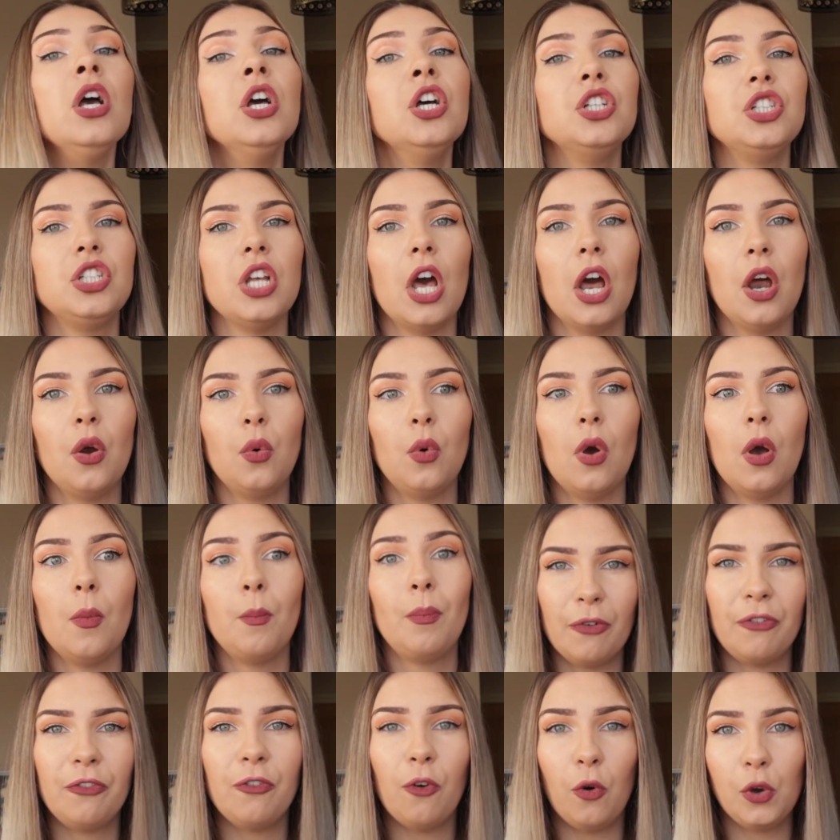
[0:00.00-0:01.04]
So
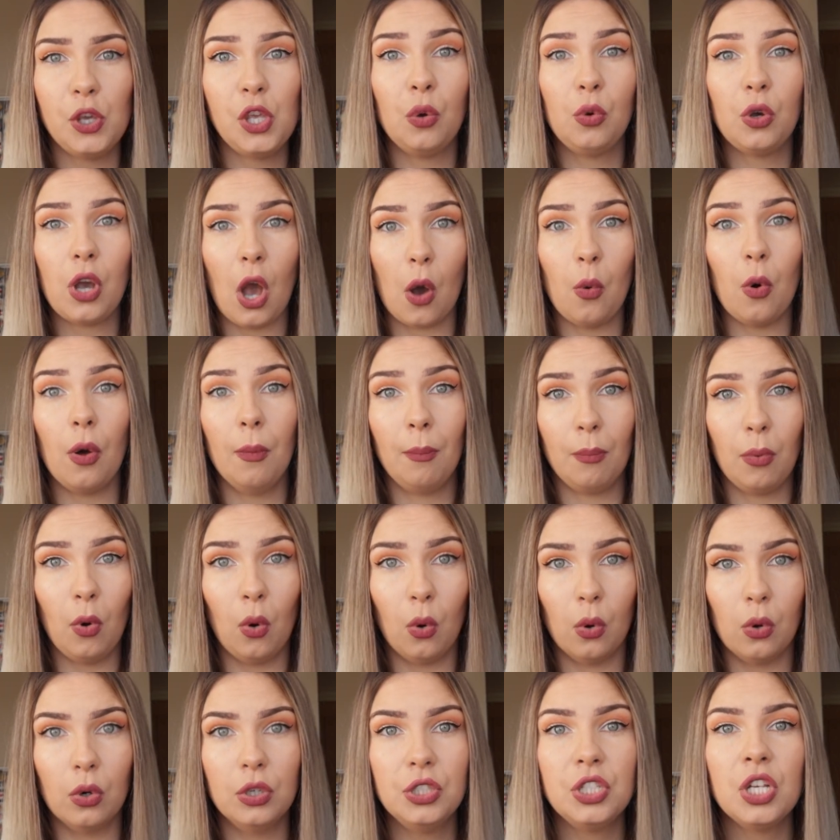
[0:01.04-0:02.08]
before you go on
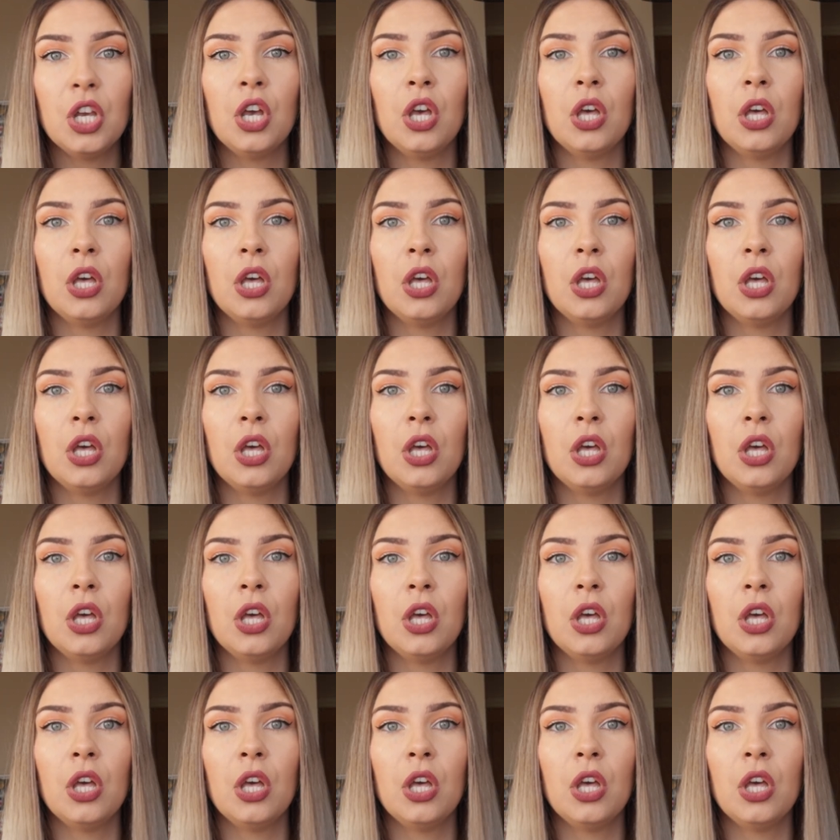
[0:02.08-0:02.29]
board,